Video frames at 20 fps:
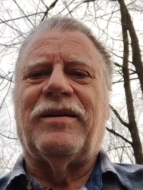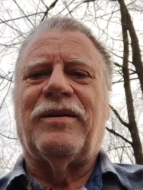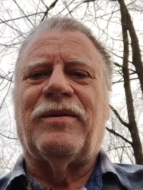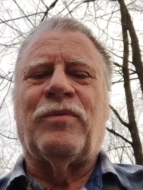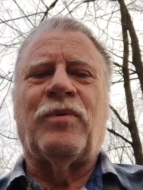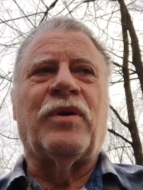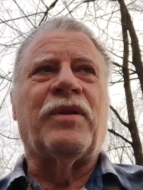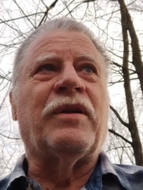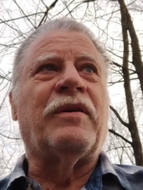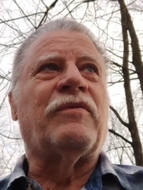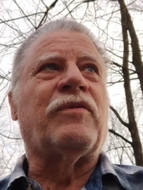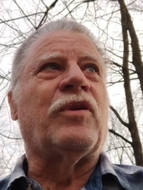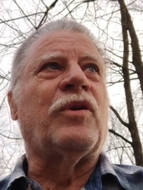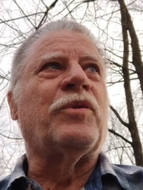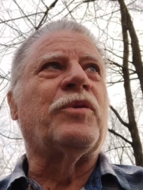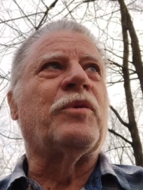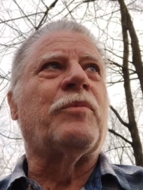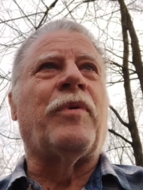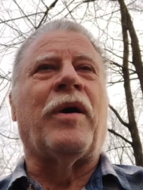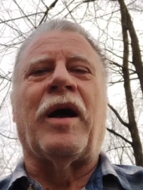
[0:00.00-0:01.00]
where they've
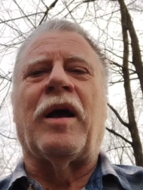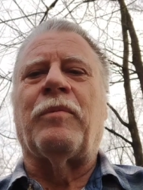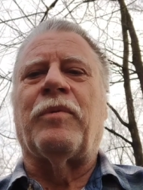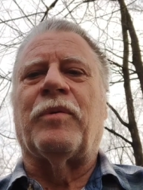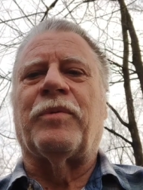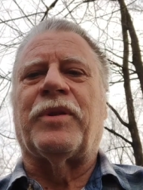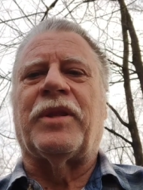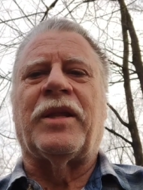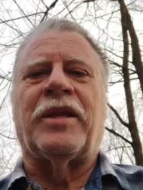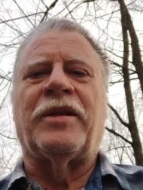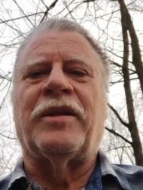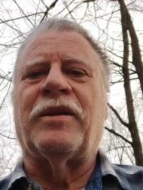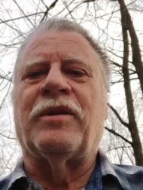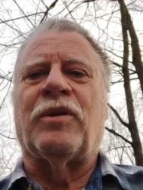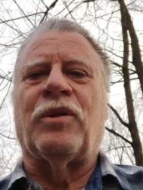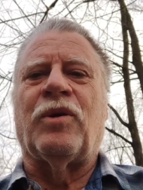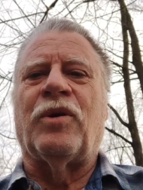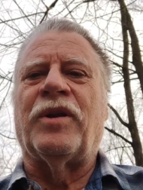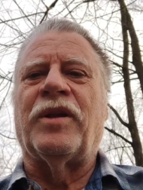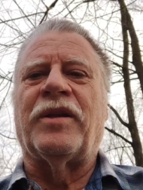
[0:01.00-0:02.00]
learned the Bible, but they
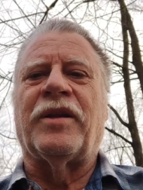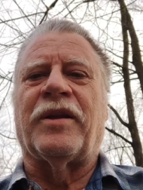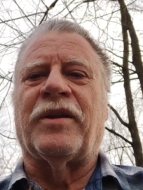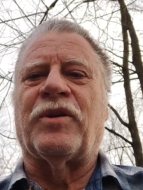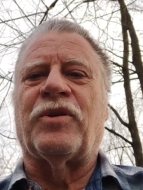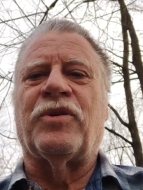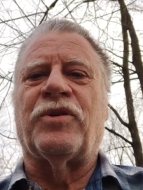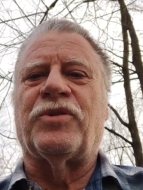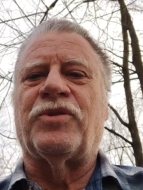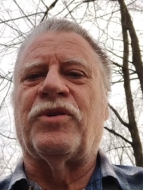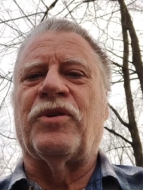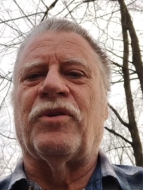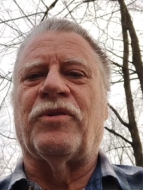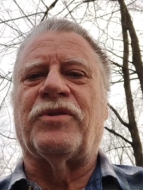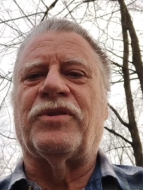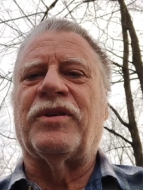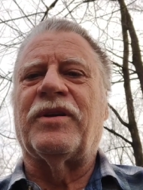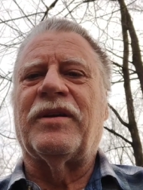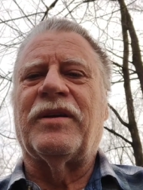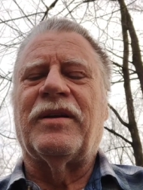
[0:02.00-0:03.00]
didn't learn it at a good
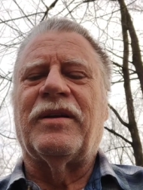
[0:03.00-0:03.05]
church.